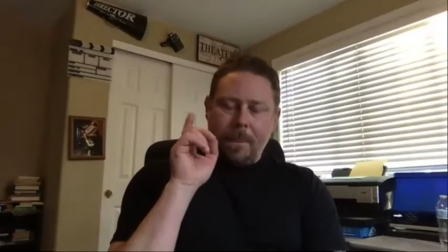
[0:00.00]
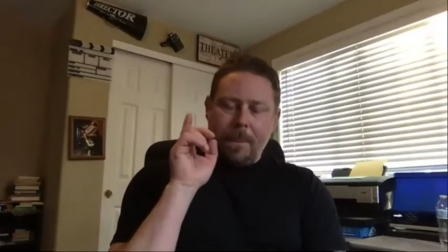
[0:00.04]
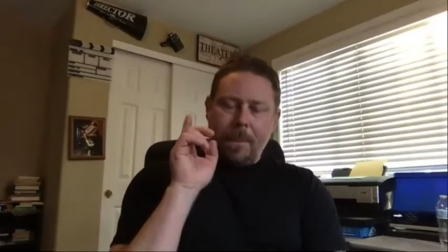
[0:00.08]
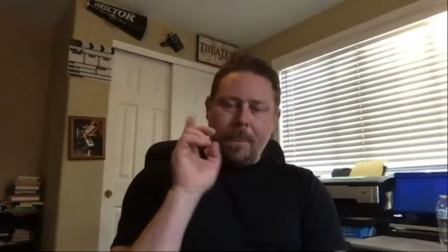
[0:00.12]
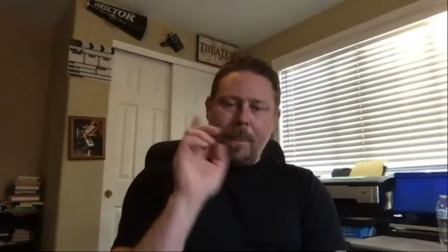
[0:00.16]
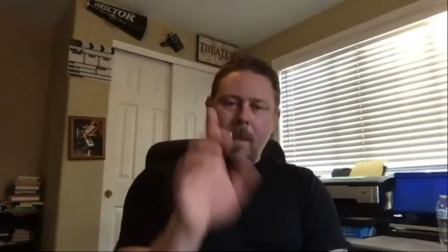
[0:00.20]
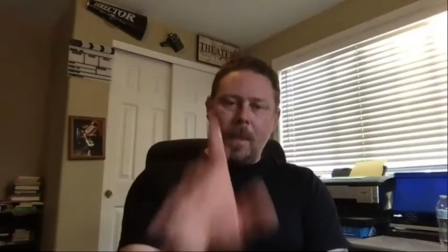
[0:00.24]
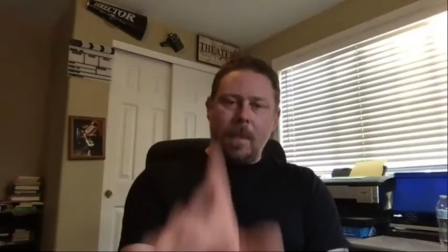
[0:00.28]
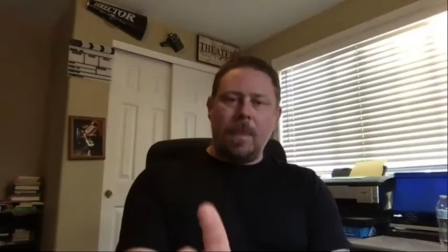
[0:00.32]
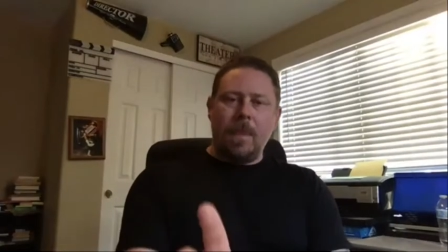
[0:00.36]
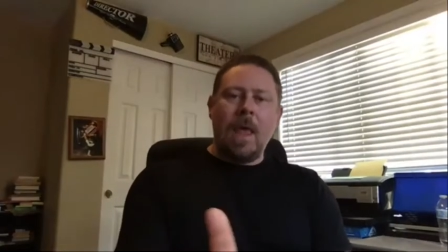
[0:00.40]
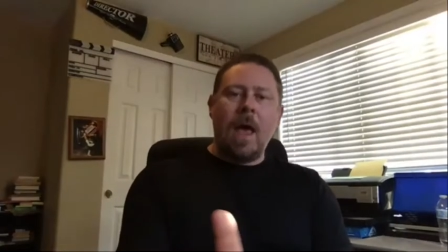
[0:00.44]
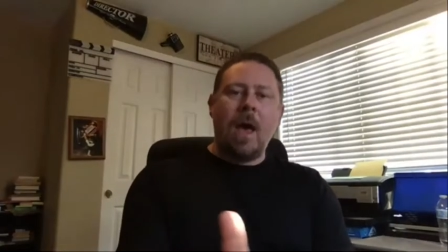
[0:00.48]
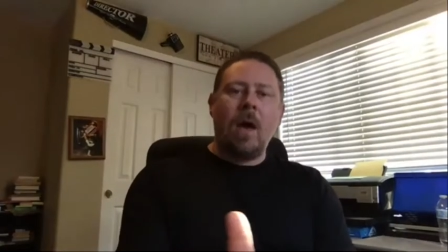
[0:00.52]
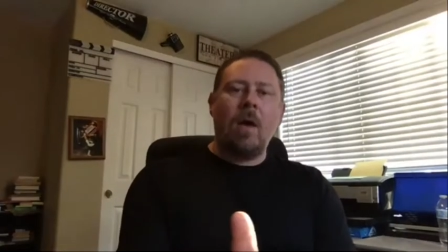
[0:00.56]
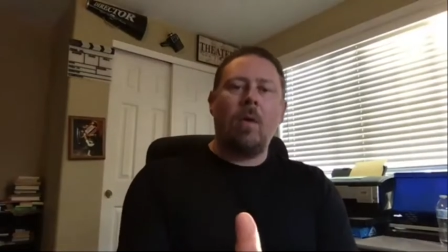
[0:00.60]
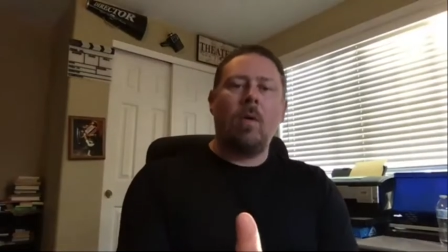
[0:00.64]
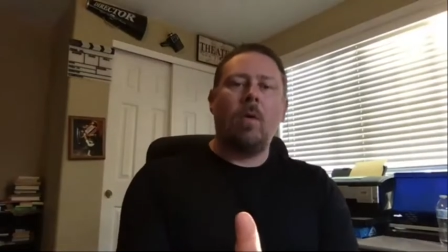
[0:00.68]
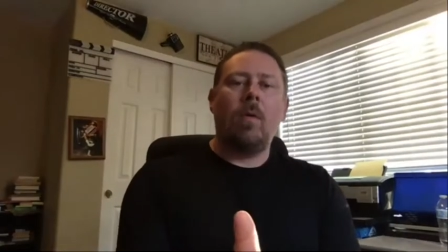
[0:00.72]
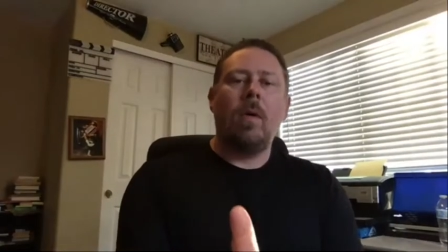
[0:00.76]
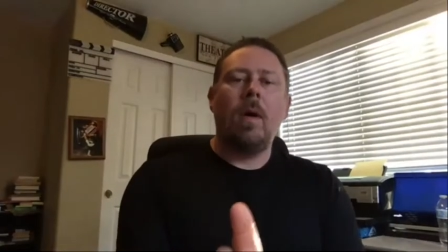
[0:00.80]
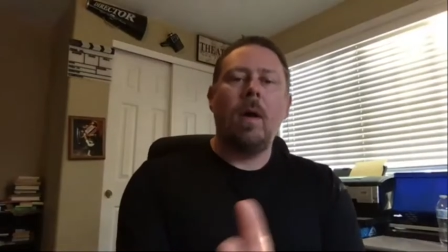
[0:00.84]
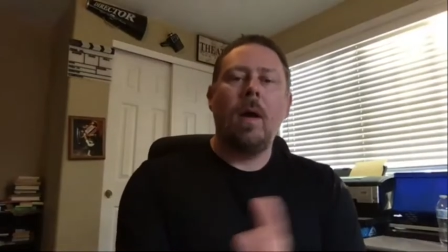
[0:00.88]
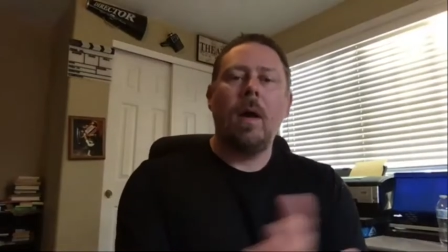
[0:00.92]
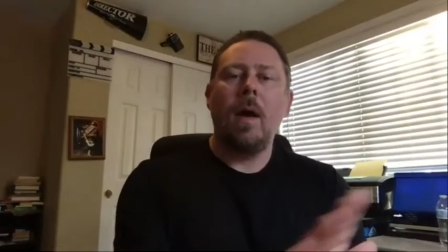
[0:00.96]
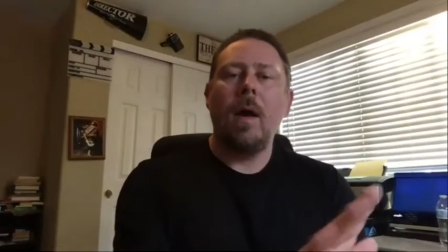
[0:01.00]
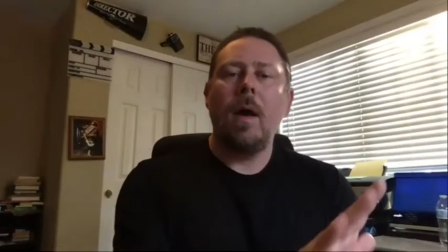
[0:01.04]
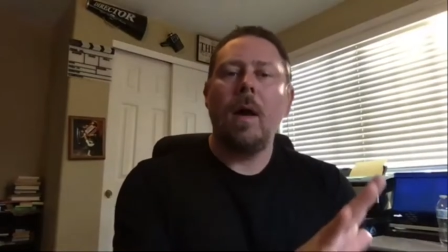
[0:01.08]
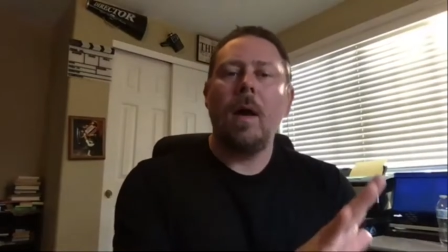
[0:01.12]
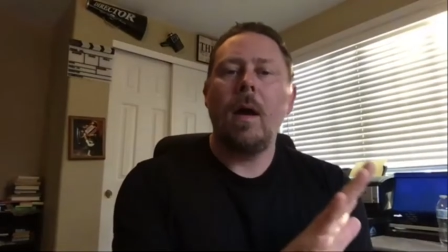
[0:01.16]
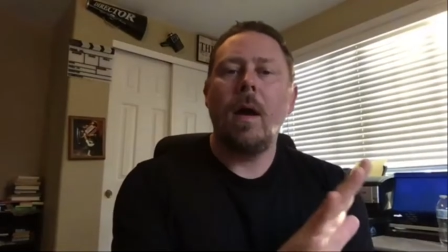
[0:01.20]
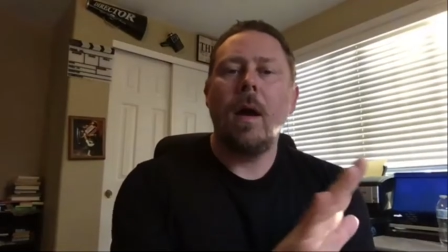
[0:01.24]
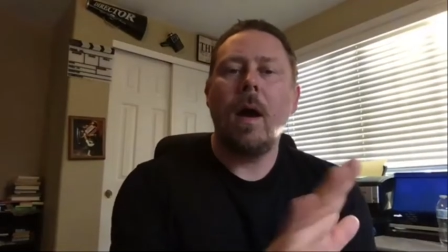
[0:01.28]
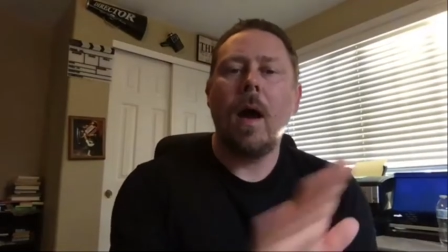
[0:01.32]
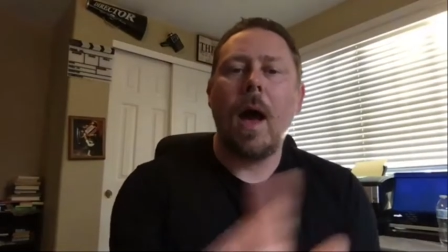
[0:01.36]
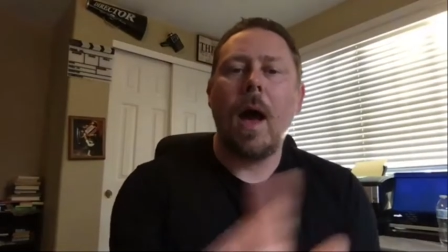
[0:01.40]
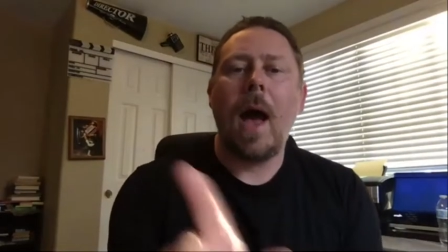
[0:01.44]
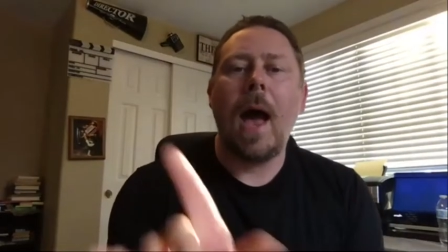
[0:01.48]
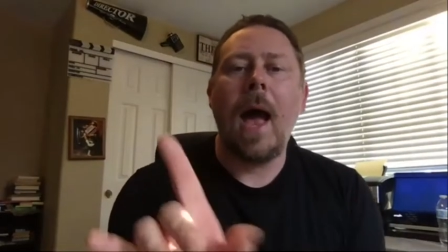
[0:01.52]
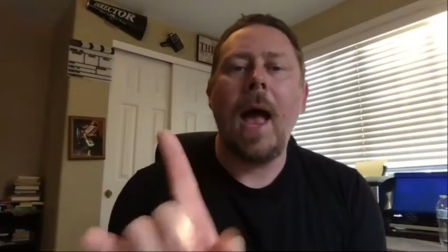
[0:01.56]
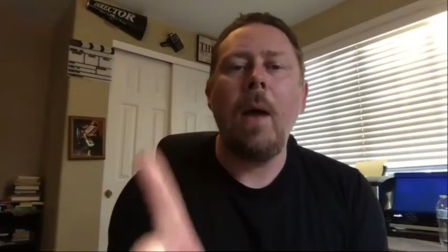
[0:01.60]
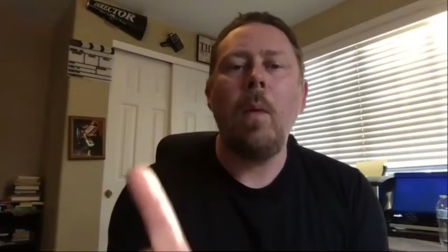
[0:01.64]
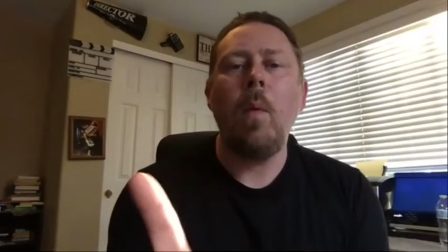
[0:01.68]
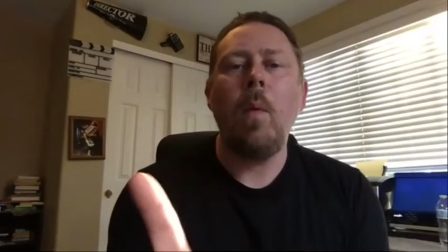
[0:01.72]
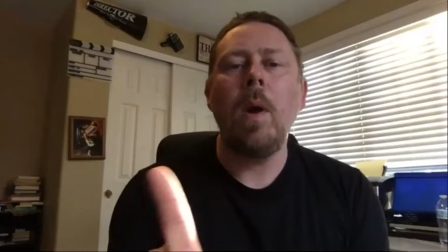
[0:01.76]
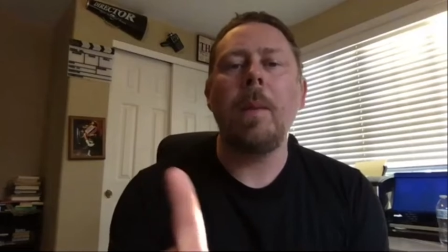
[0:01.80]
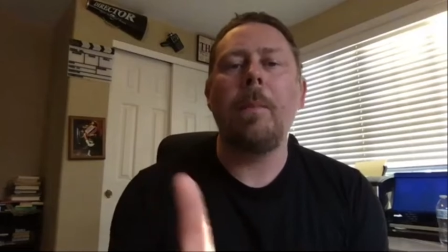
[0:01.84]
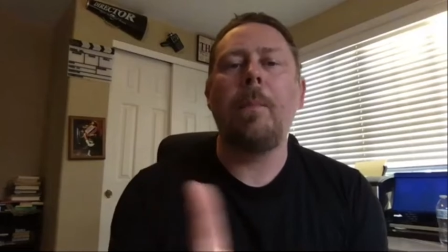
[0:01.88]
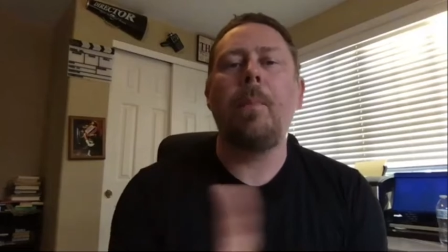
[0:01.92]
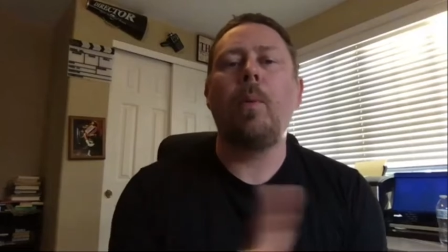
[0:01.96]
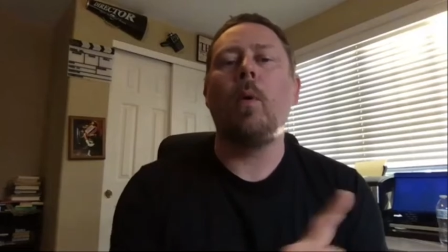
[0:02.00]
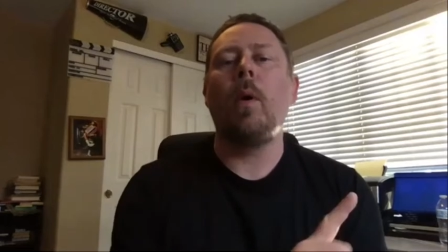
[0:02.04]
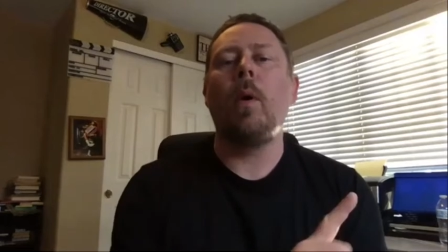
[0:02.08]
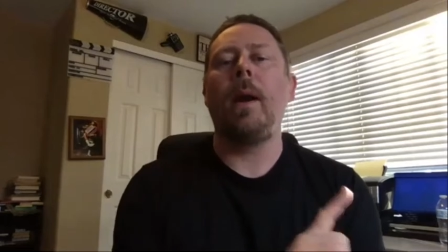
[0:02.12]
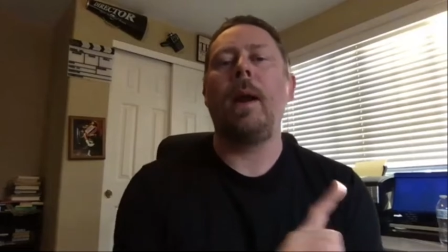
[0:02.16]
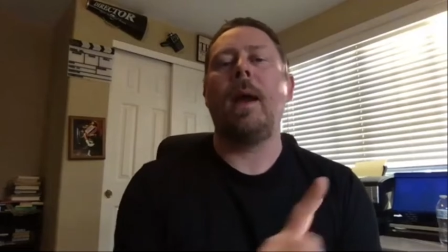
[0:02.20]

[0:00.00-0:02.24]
Now, I want to point